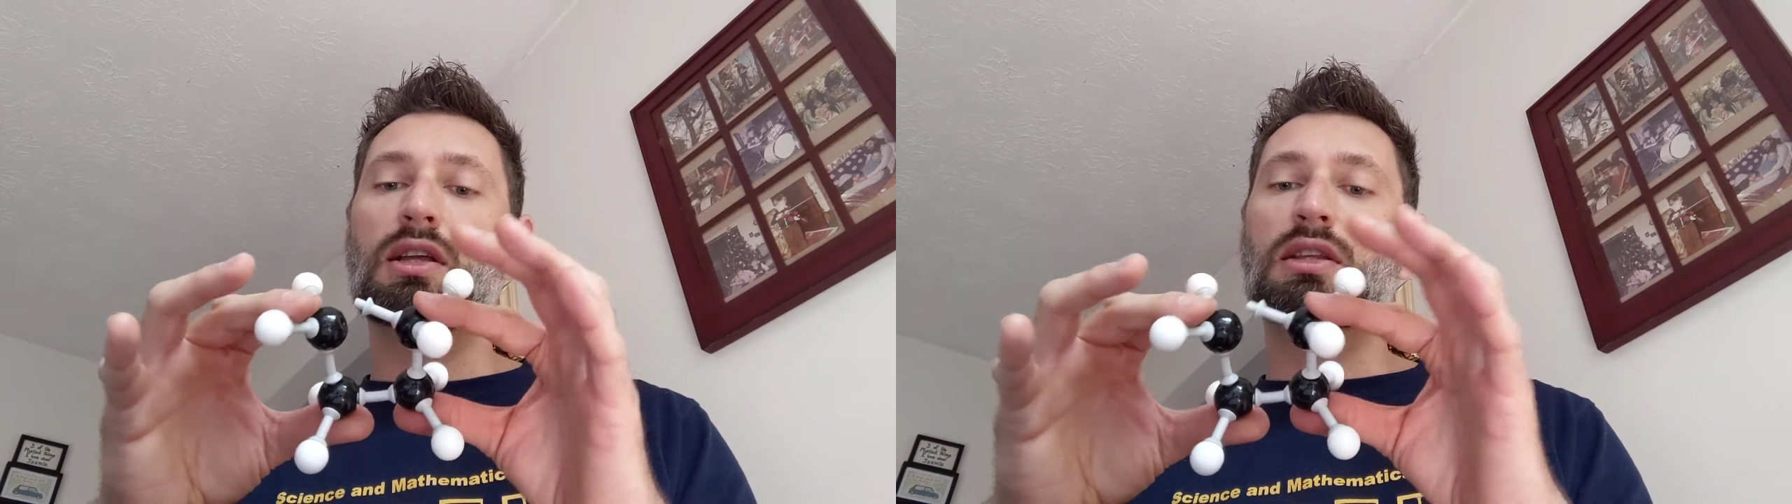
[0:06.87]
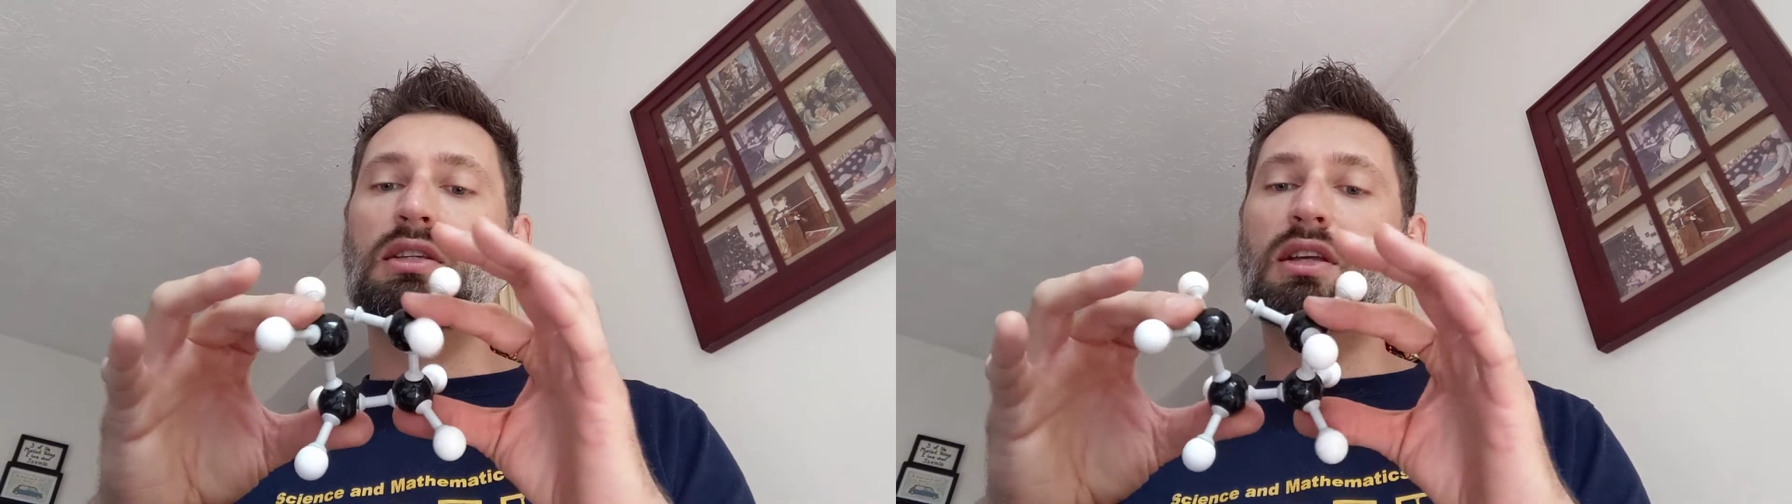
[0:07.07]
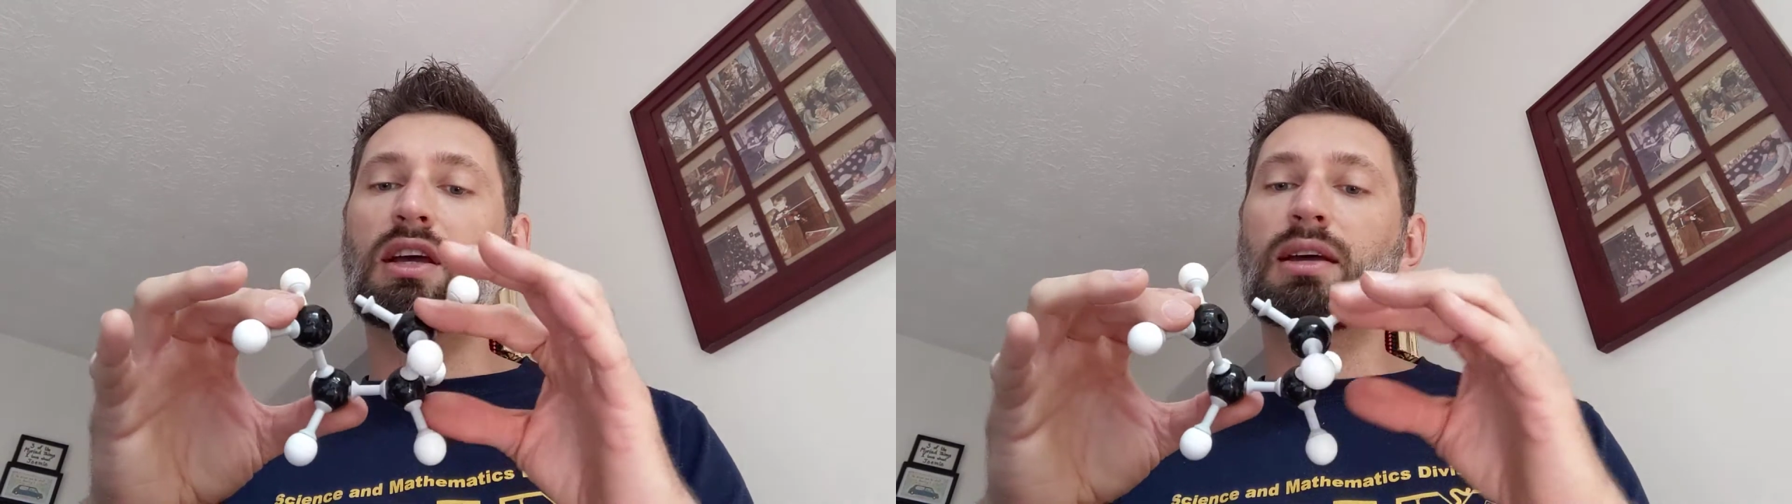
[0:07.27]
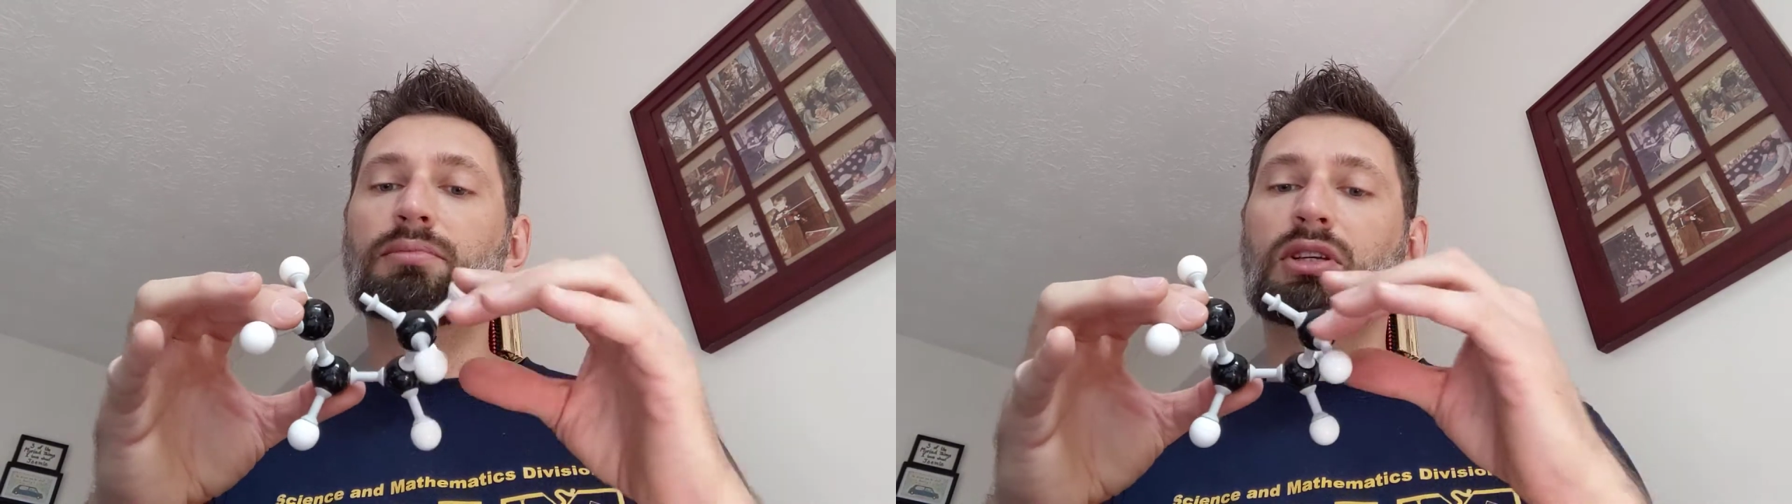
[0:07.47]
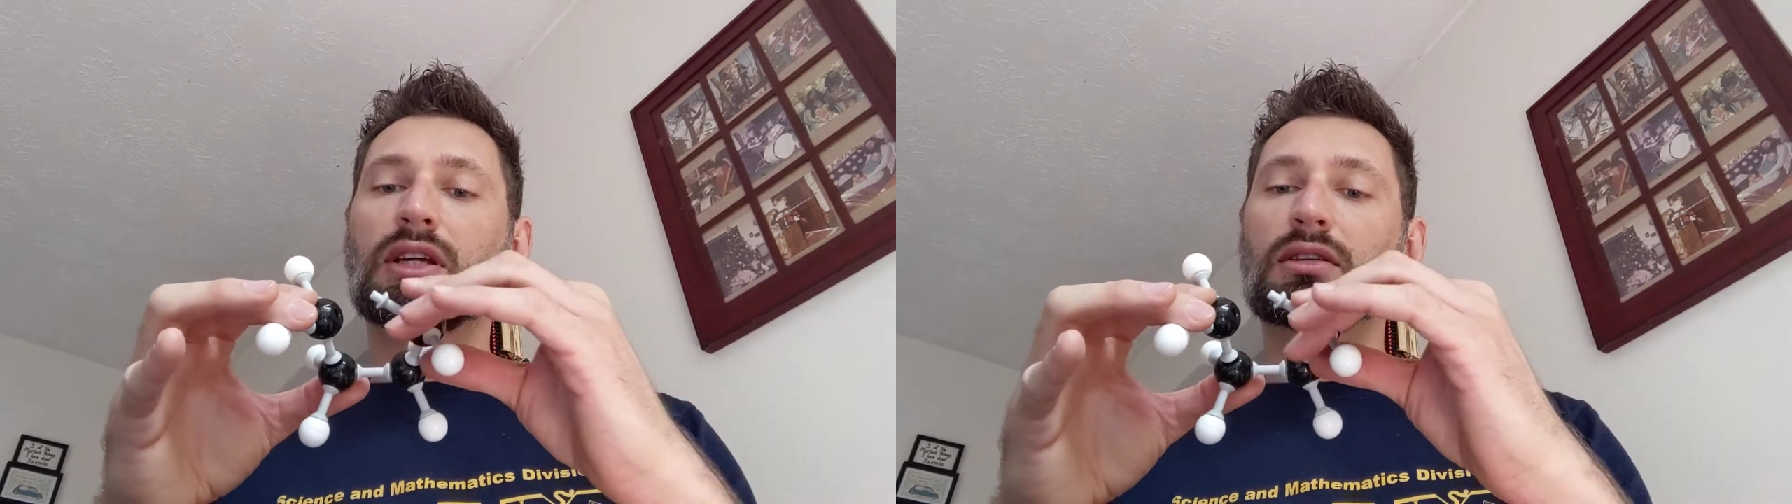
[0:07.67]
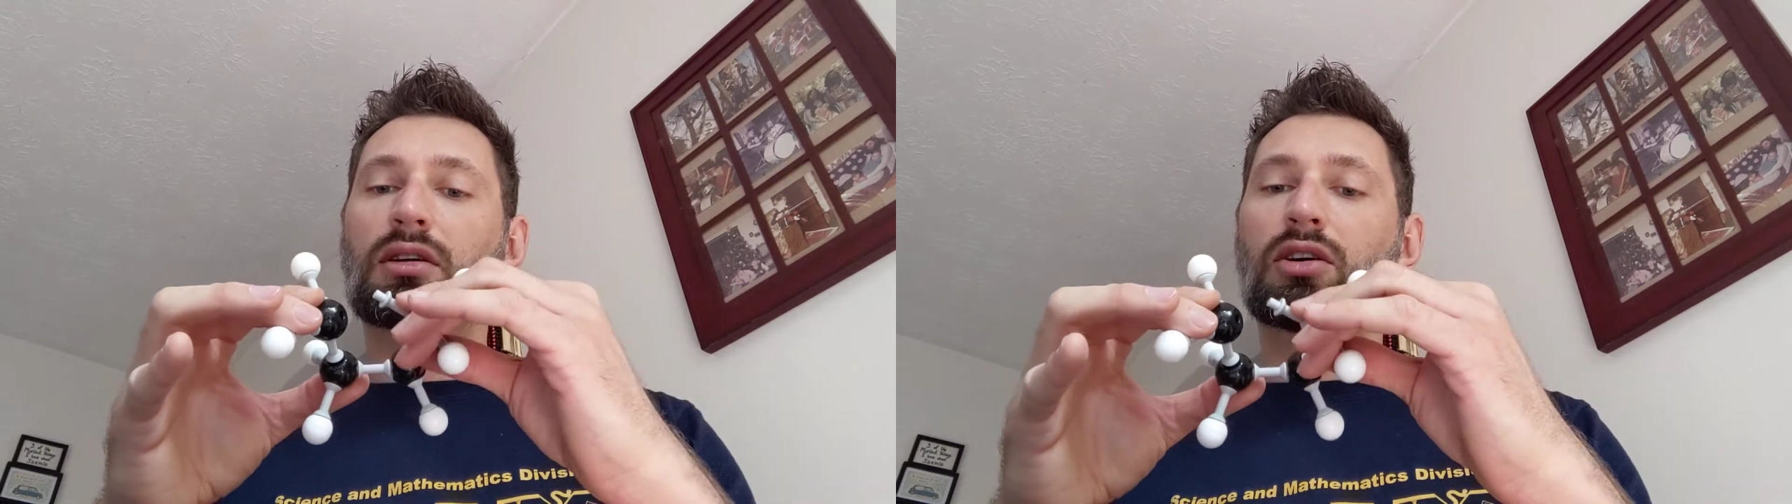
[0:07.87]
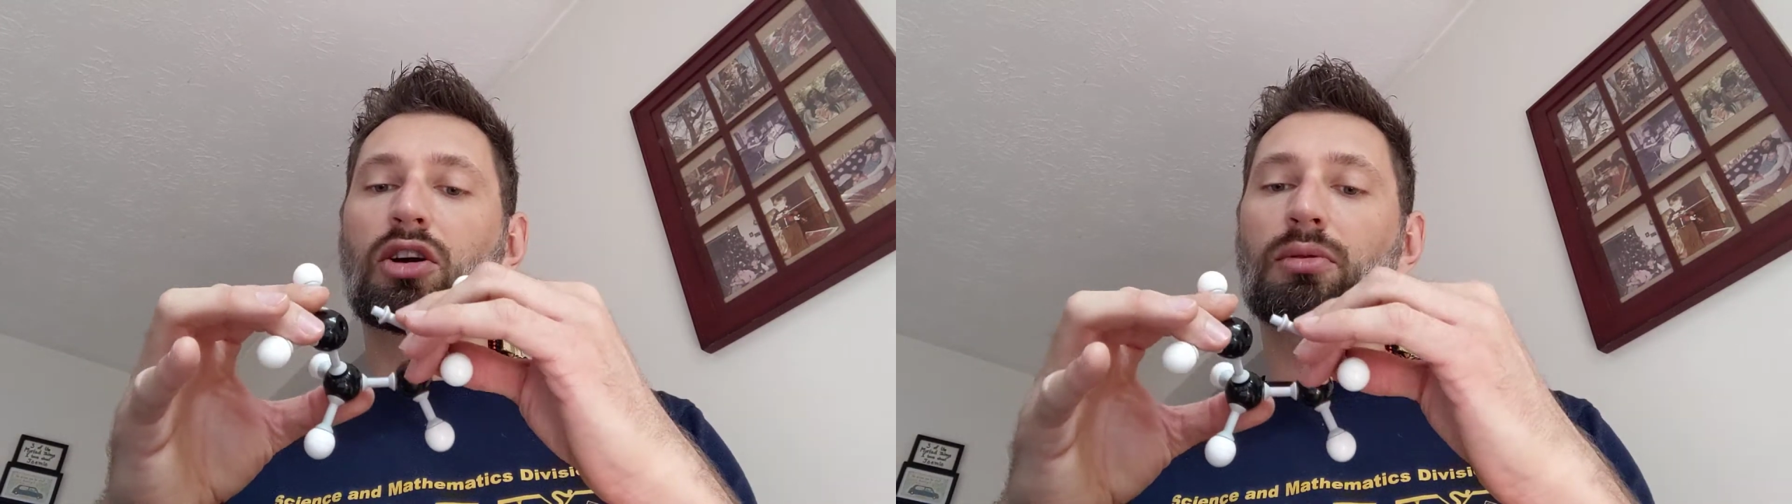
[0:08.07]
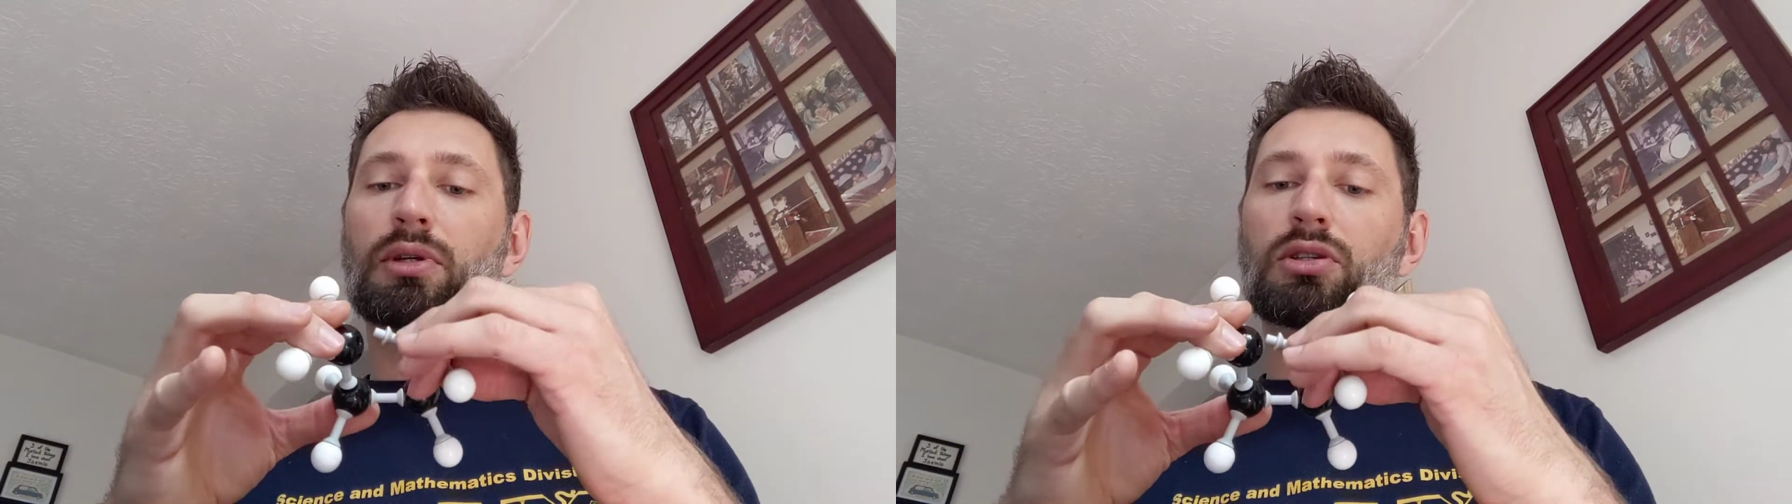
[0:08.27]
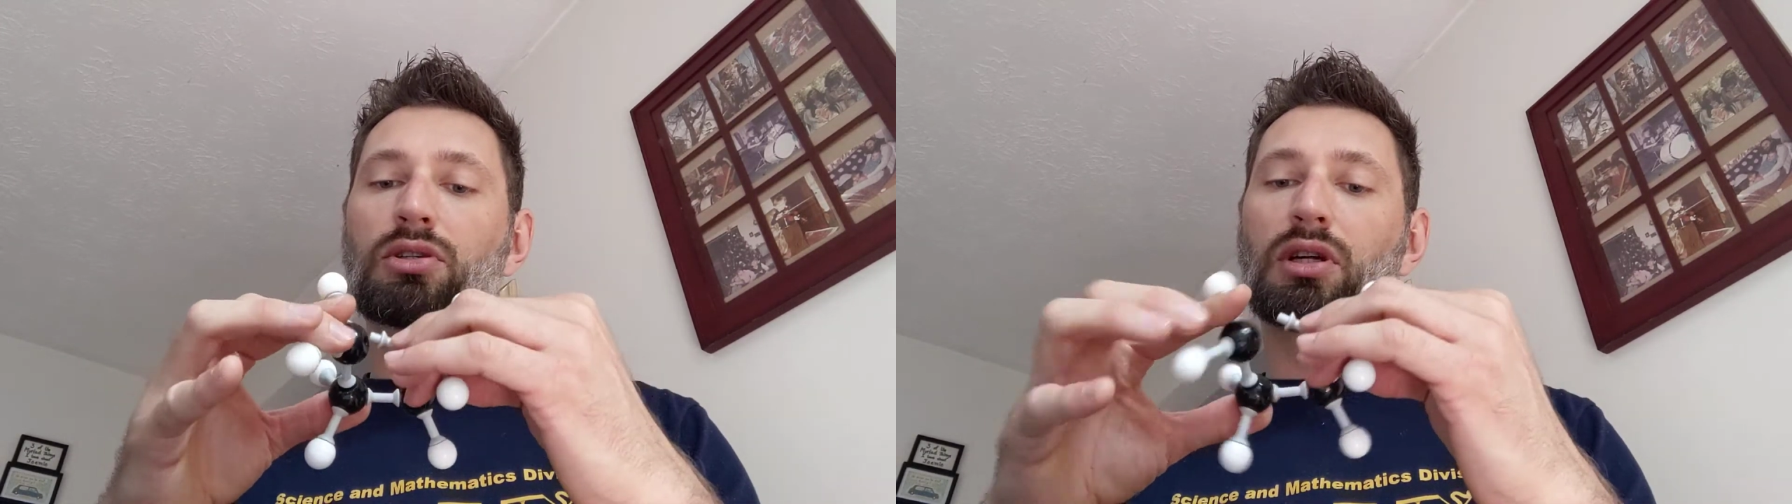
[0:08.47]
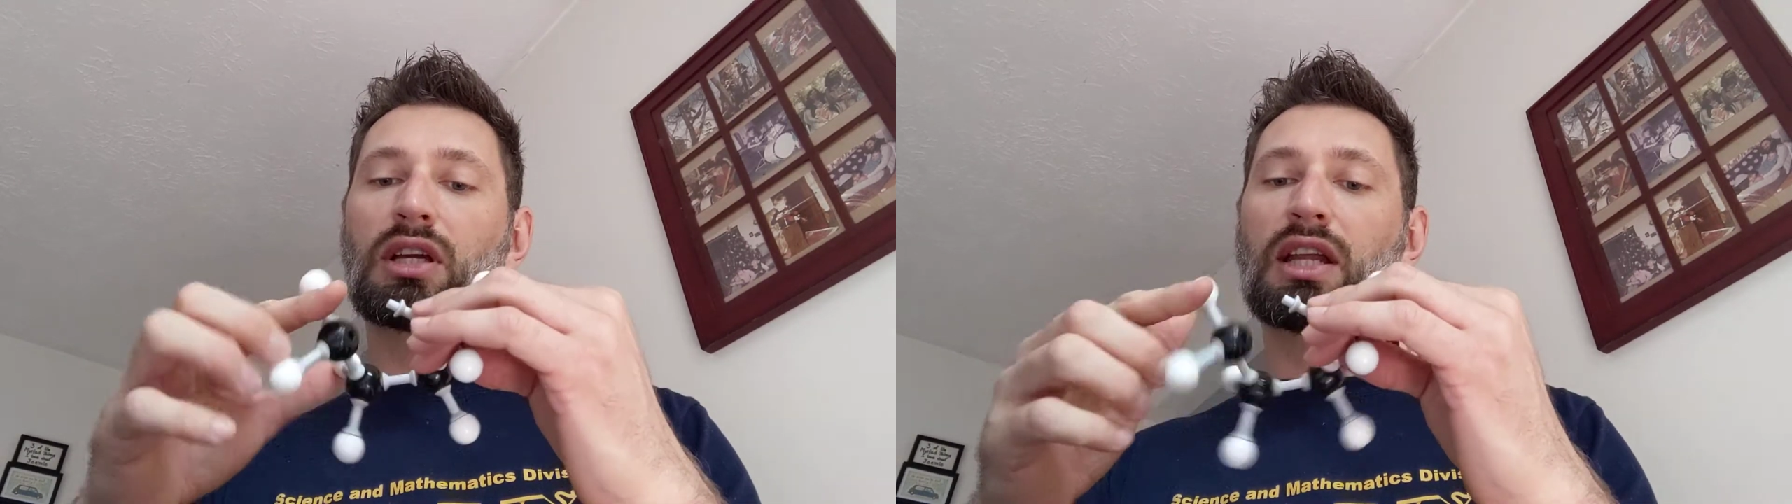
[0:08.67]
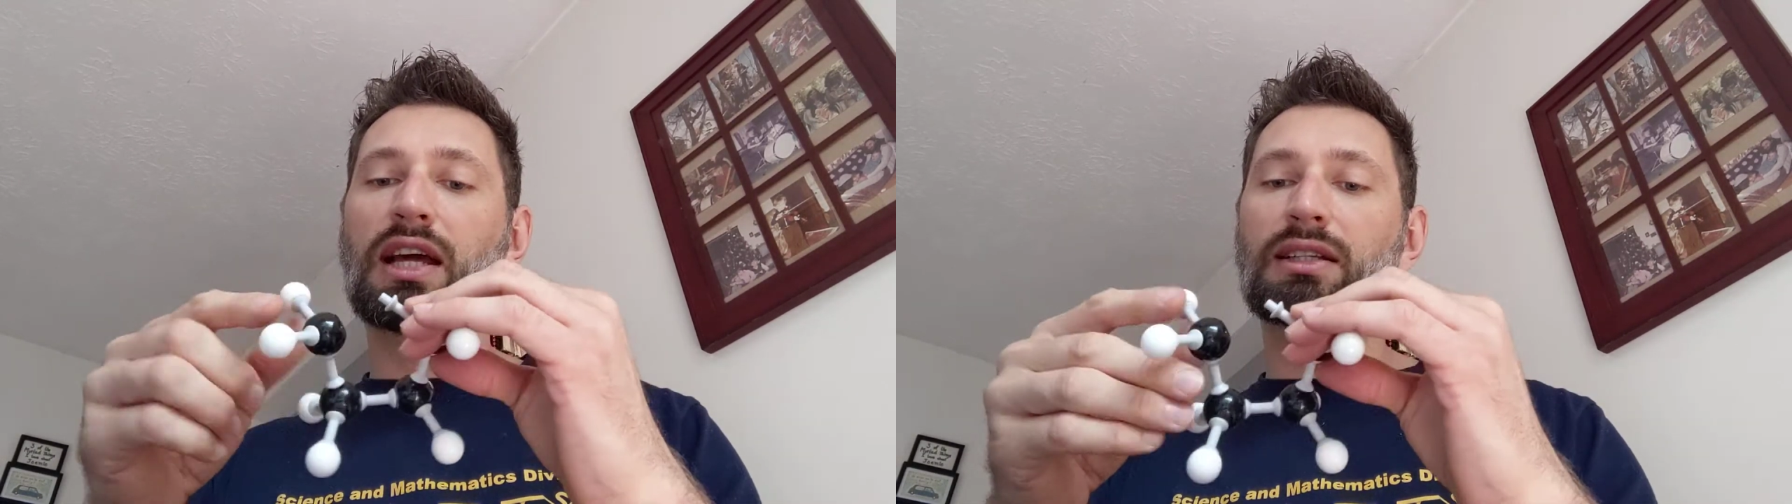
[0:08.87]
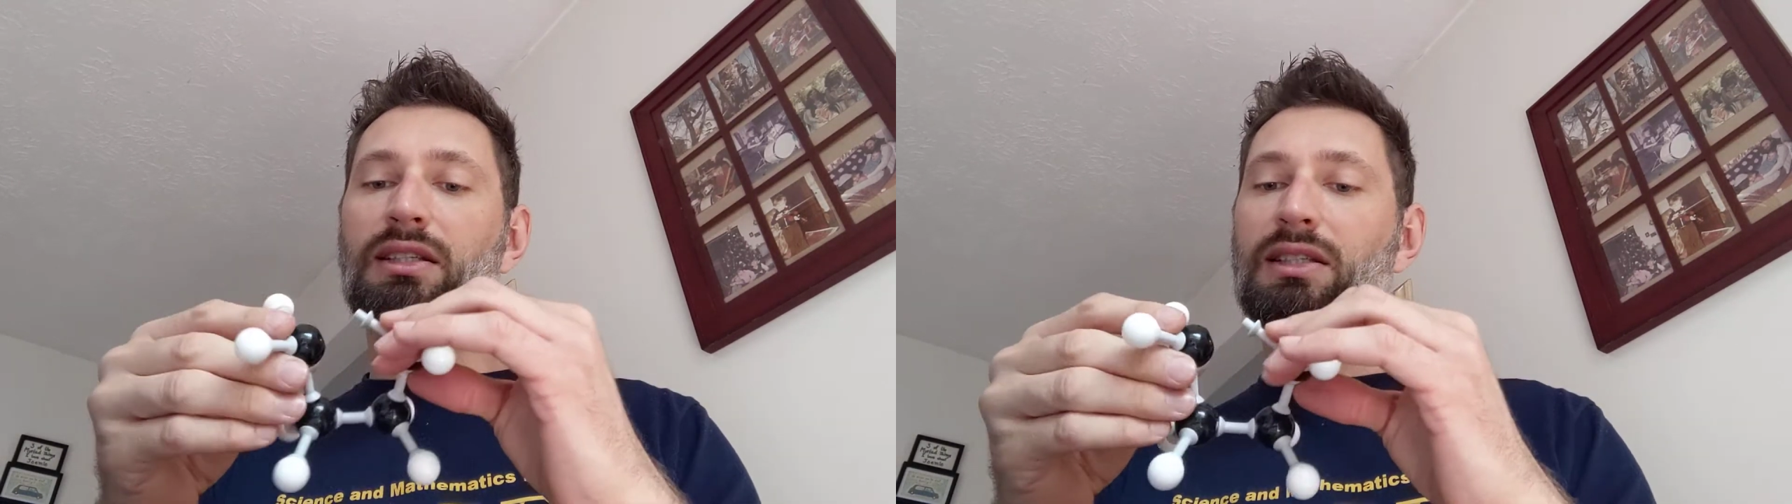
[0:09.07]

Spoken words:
This time to get the carbons to connect,